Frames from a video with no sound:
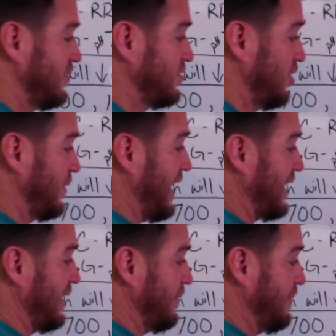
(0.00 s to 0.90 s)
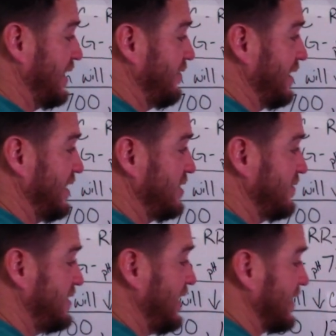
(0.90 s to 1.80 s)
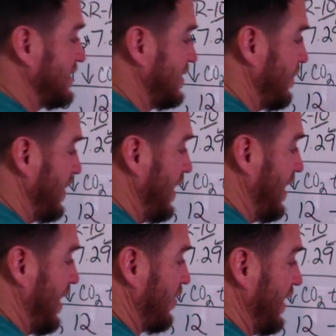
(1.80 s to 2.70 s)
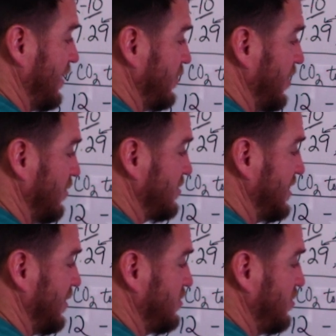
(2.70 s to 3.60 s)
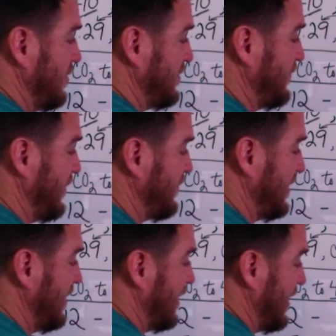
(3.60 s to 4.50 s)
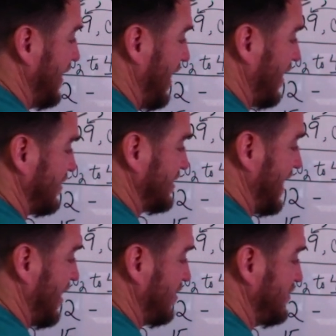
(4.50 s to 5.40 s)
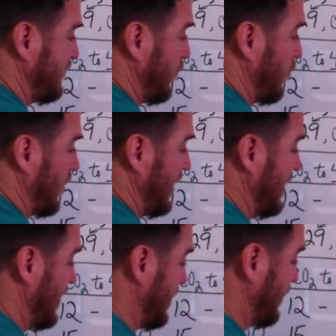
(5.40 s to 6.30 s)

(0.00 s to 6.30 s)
So we got a minute ventilation of six. Our known C O two is fifty. Our desired is forty.